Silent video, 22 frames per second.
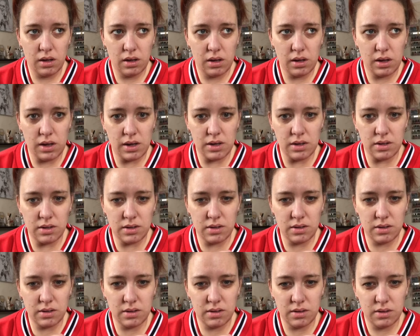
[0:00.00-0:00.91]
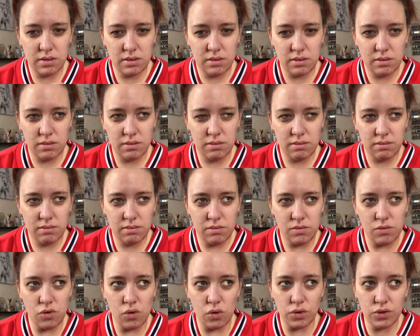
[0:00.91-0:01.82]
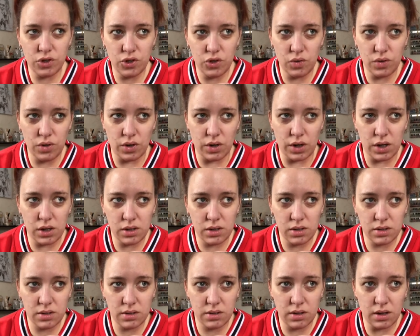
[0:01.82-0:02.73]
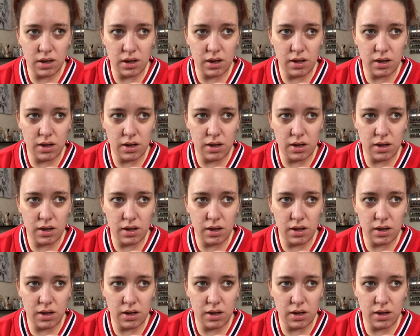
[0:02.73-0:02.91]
is not too nice.